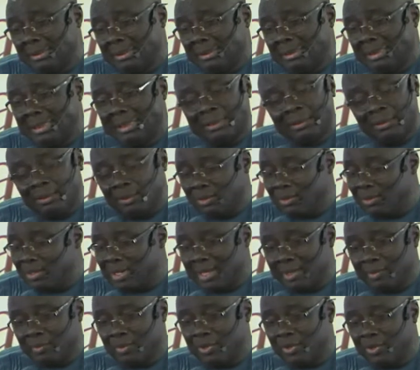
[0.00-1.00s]
I don't know how
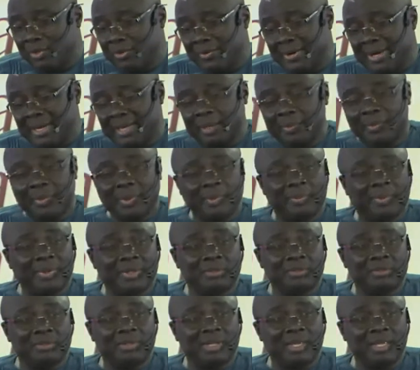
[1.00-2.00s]
I'm going to write the paper
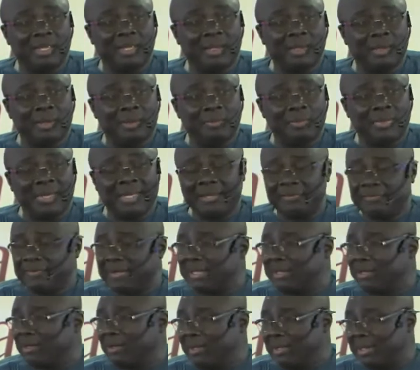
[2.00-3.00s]
today, but if
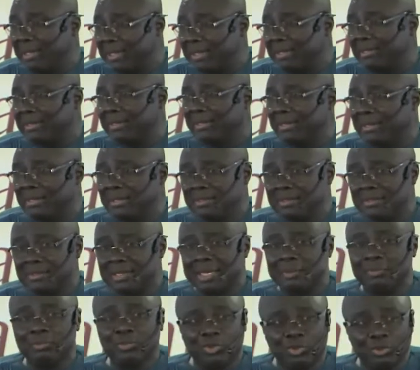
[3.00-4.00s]
I don't get this,
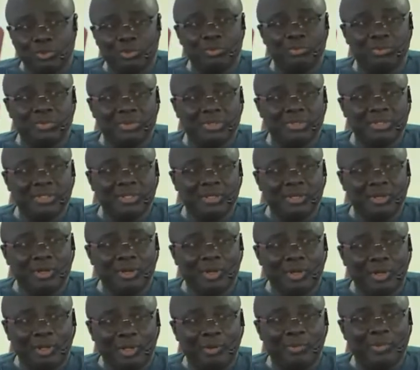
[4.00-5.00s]
I'm doomed.
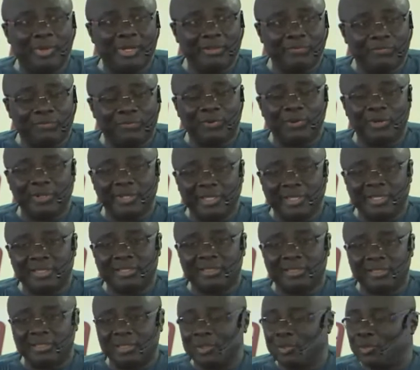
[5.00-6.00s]
All my four
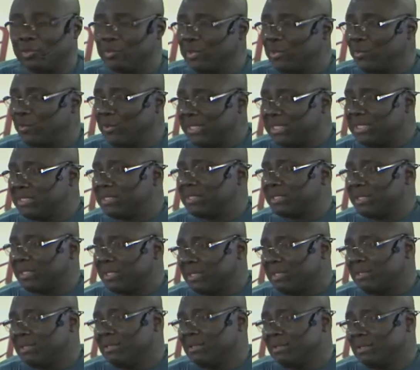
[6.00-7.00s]
years here will be wasted.
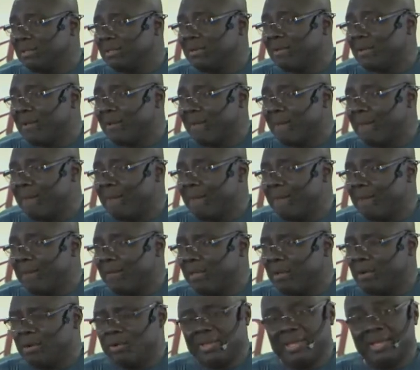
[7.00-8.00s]

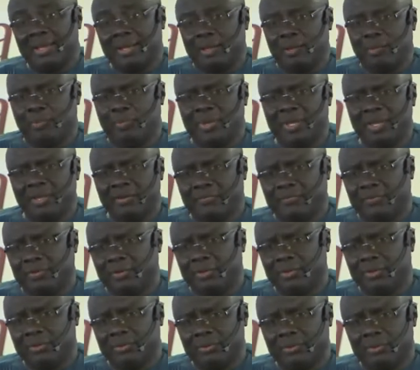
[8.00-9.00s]
Oh, yeah, I'll pay for
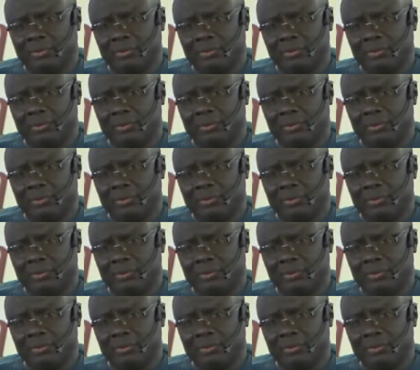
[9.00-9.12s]
you.